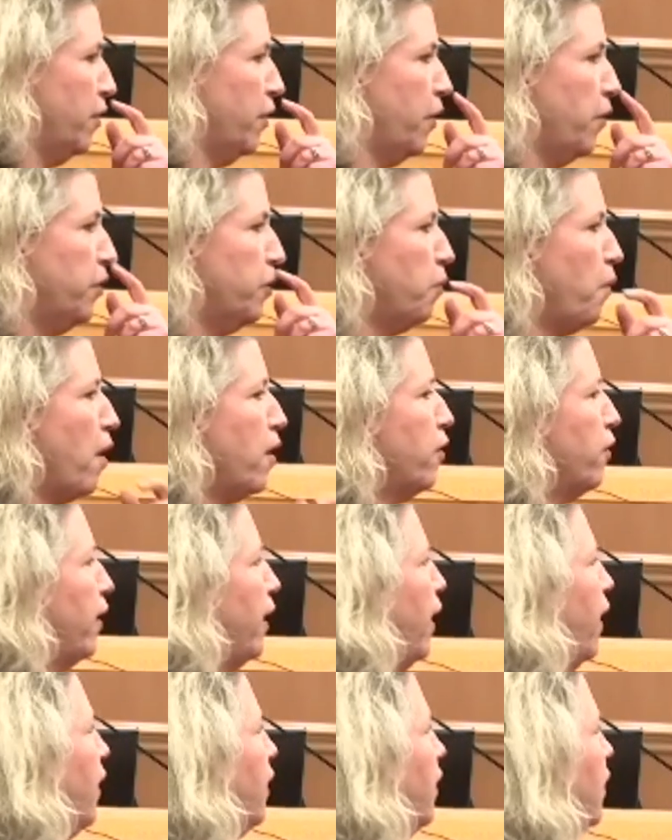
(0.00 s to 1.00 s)
don't go into
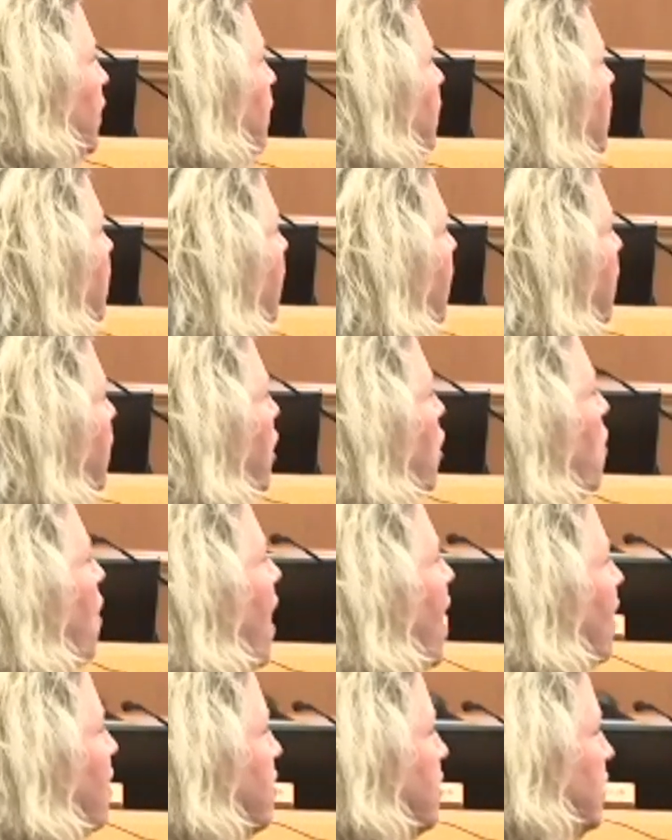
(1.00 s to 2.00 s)
Wonderland. No
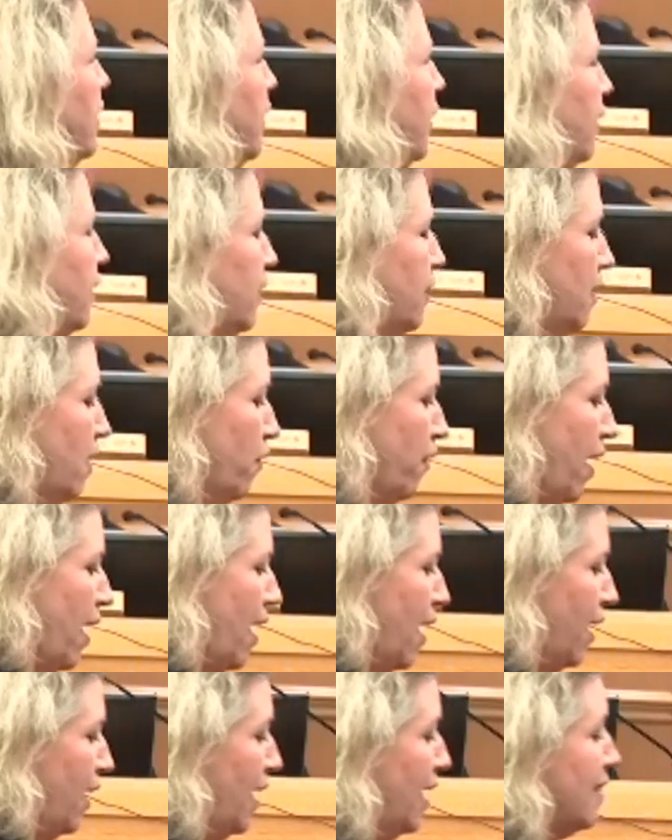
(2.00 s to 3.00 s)
accident.
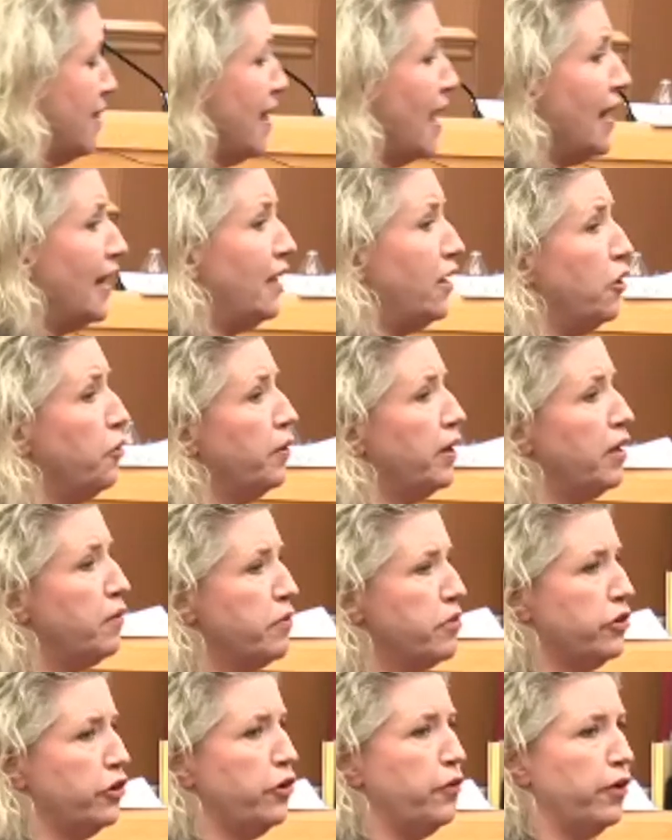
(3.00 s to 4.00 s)
Okay, he said he knew what he
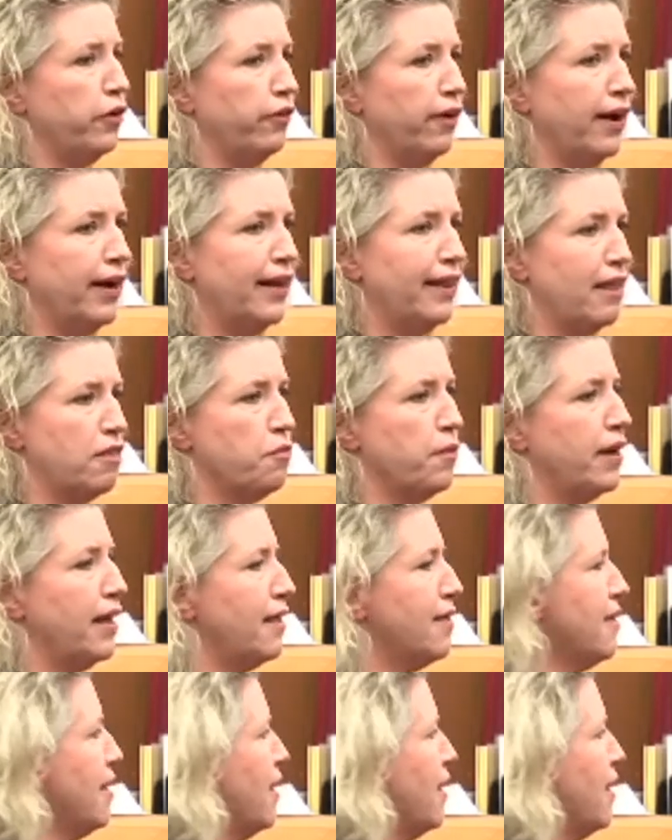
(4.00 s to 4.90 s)
was doing, right? That's what he